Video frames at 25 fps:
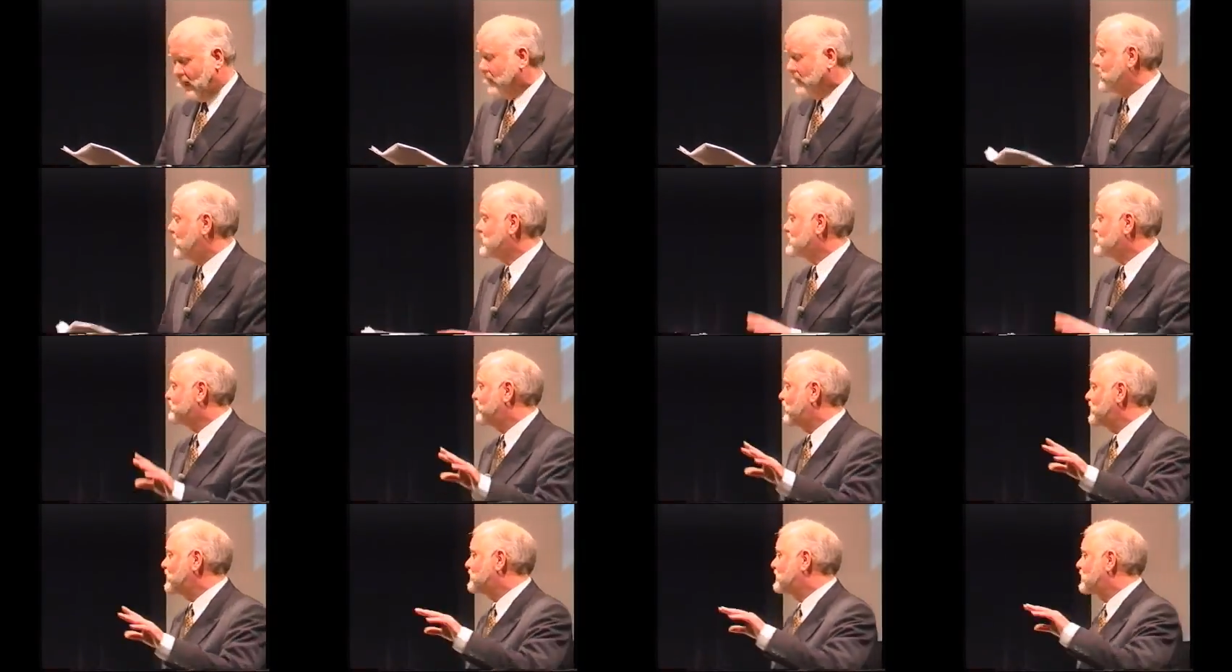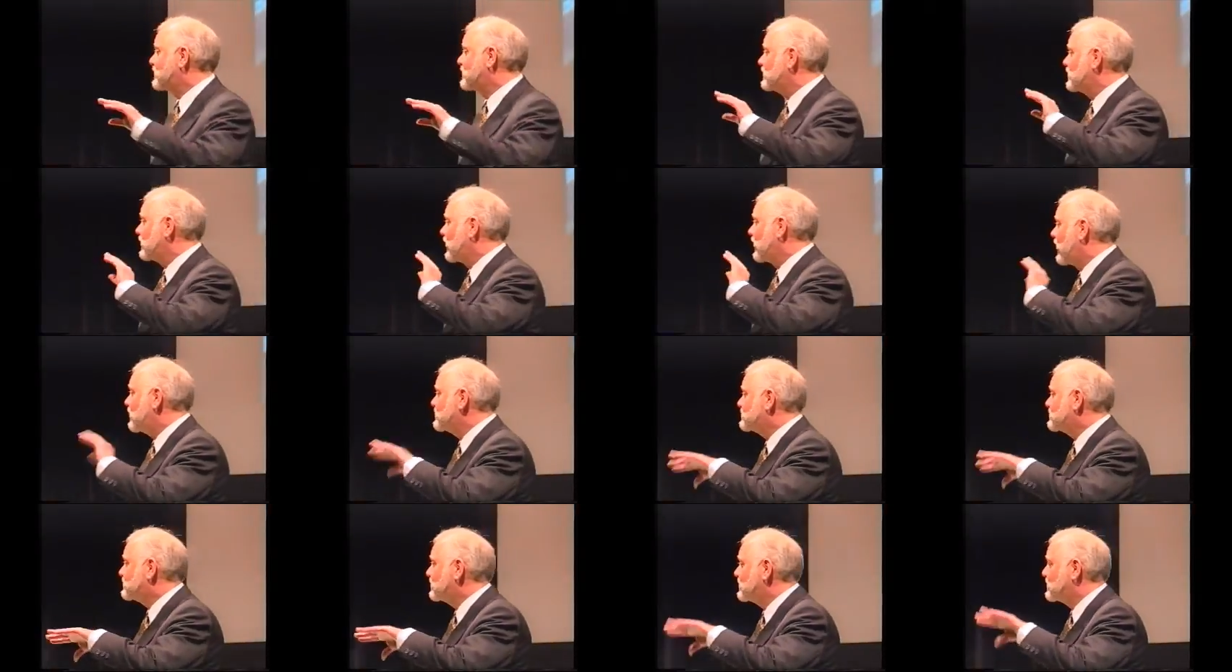and that's featured in the
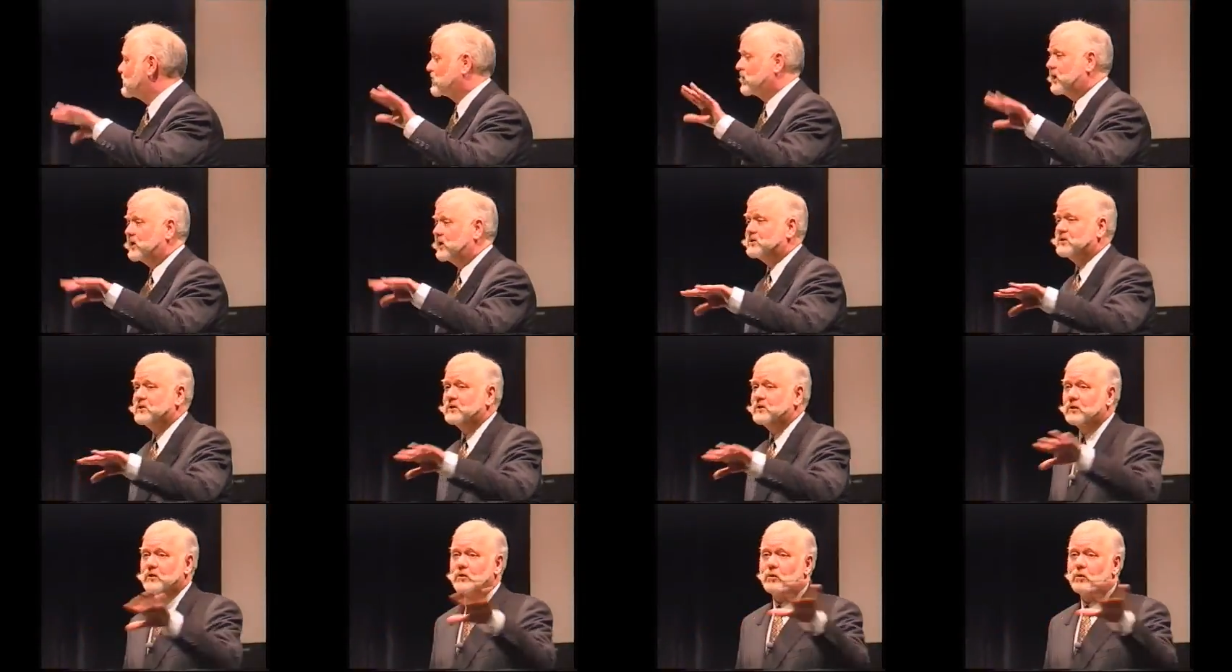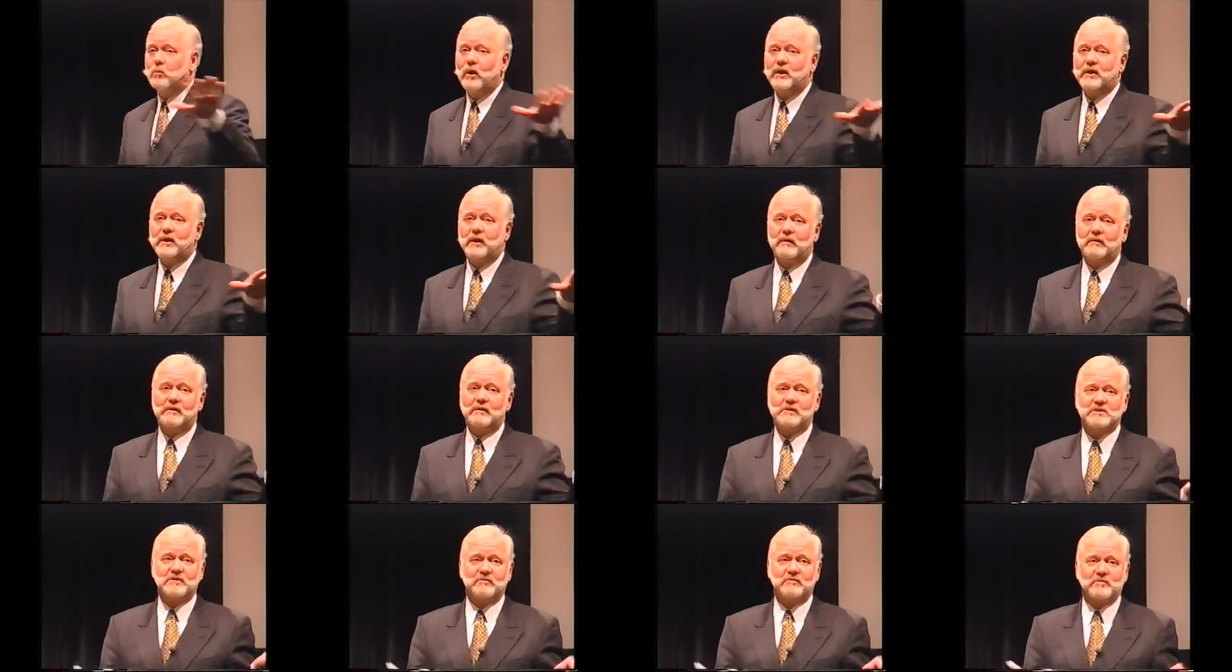entry, the kitchen and the wet
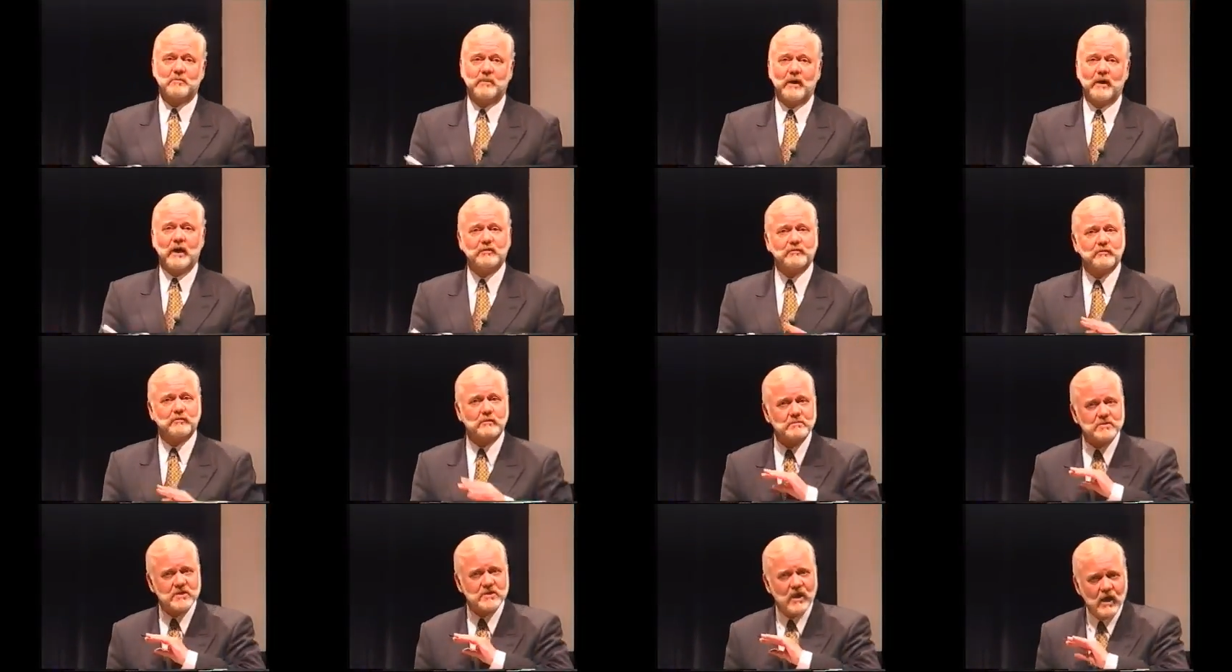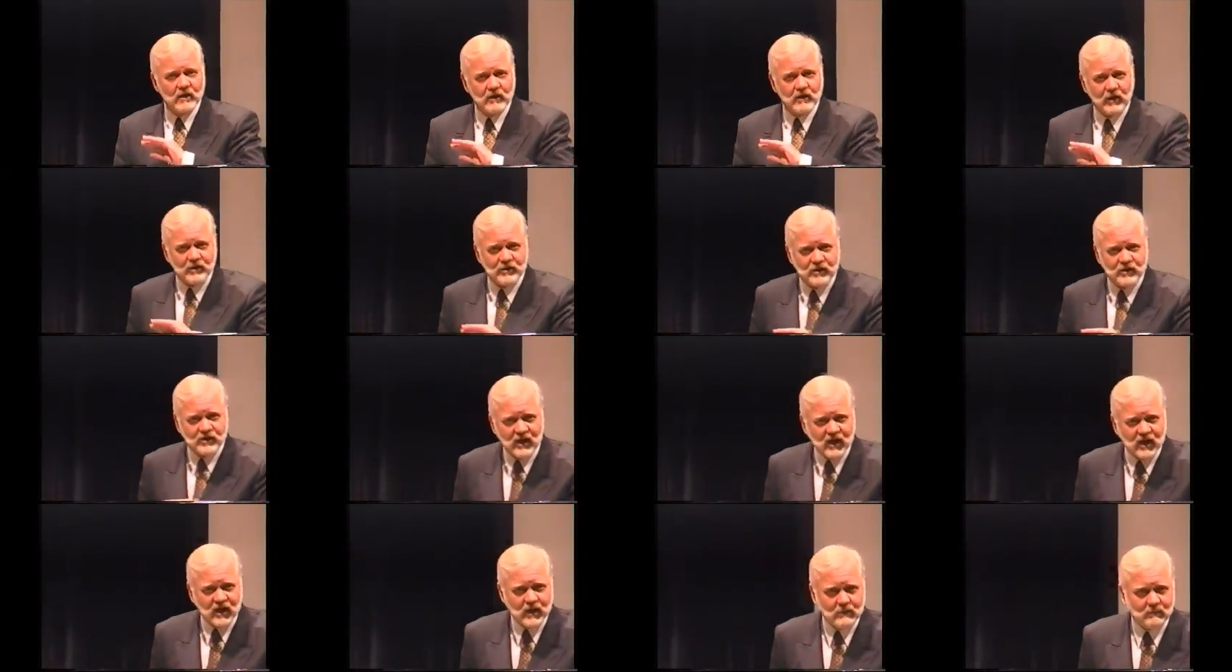areas of the bathrooms. The
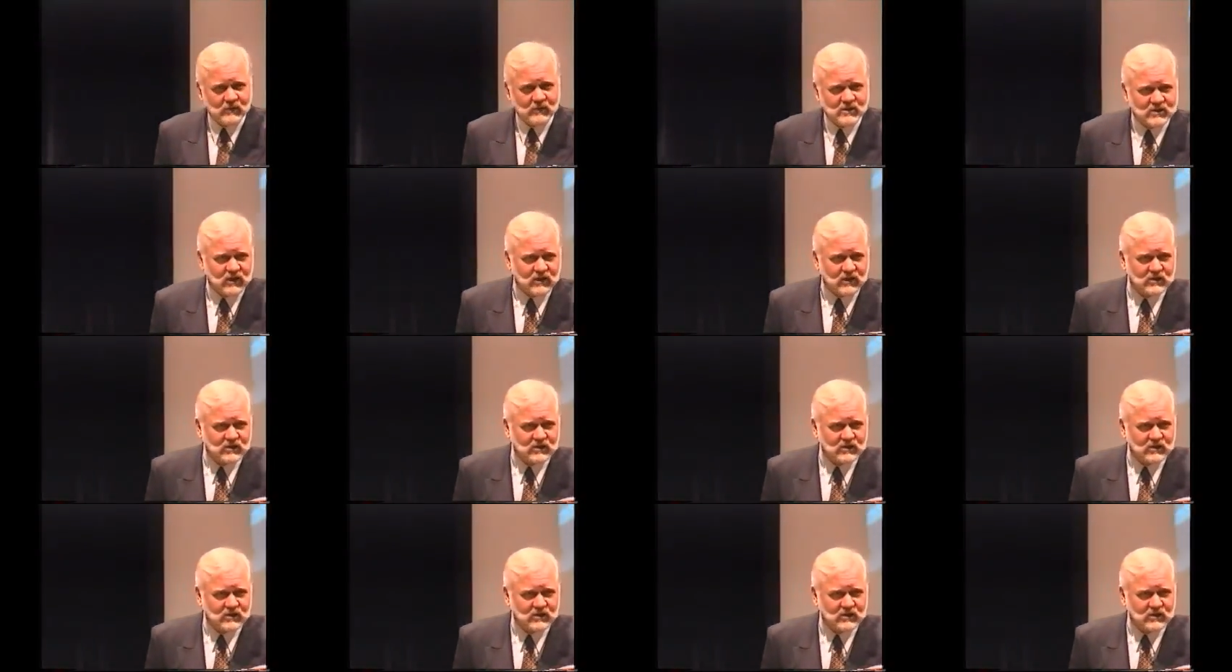theme is